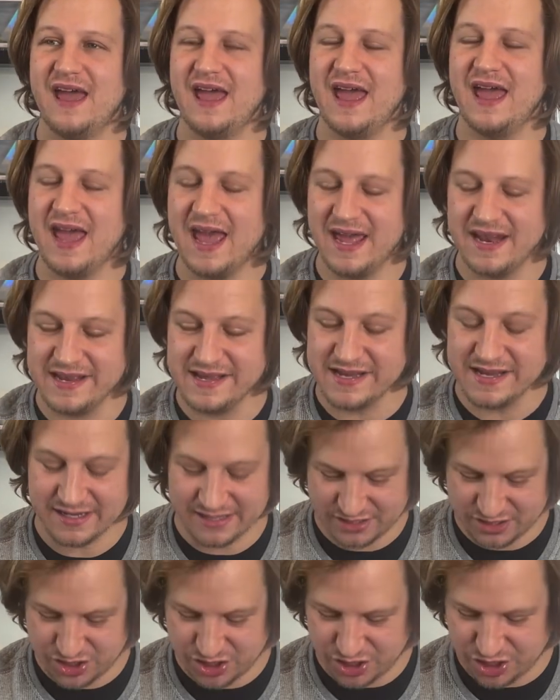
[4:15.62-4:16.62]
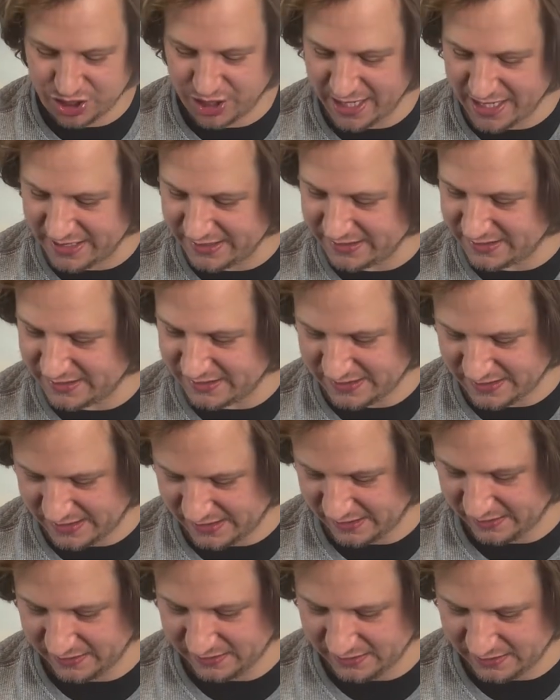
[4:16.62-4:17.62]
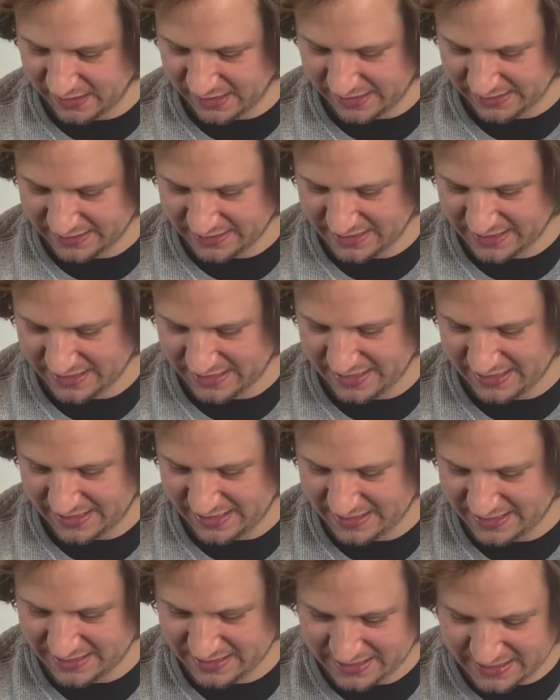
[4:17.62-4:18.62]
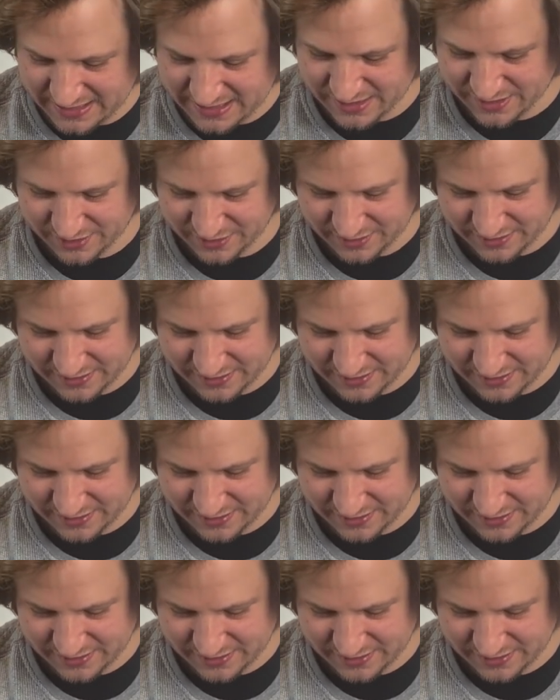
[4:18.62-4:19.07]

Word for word: any chase luck in here.